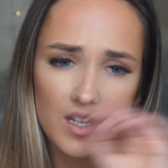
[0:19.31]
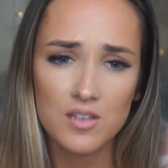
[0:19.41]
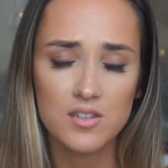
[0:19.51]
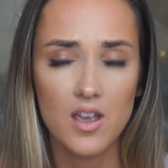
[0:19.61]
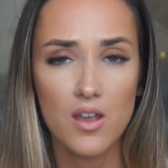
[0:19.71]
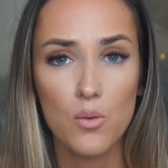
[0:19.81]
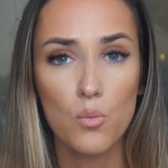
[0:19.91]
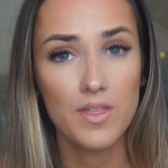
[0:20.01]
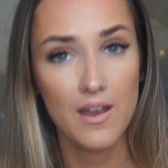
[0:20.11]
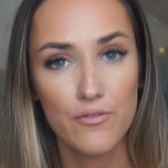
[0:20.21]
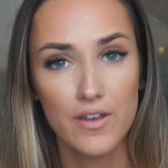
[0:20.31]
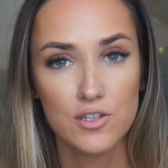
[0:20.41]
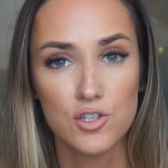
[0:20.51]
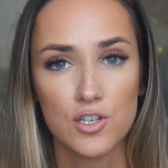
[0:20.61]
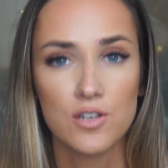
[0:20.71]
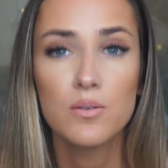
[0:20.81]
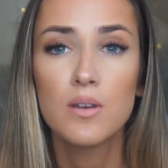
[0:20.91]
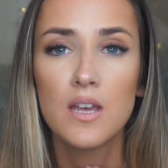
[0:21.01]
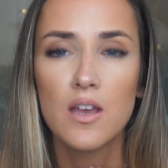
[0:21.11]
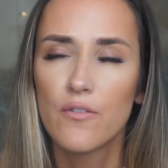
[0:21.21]
So without further ado,
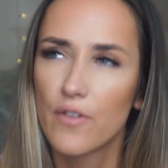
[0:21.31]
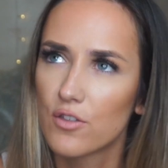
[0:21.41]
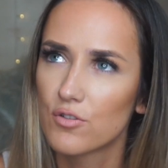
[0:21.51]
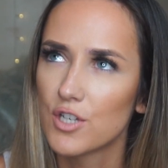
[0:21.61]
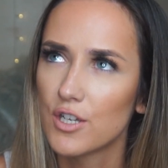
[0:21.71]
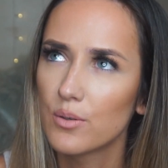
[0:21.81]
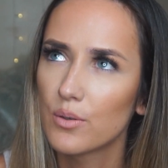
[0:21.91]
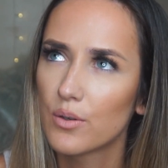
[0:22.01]
I'm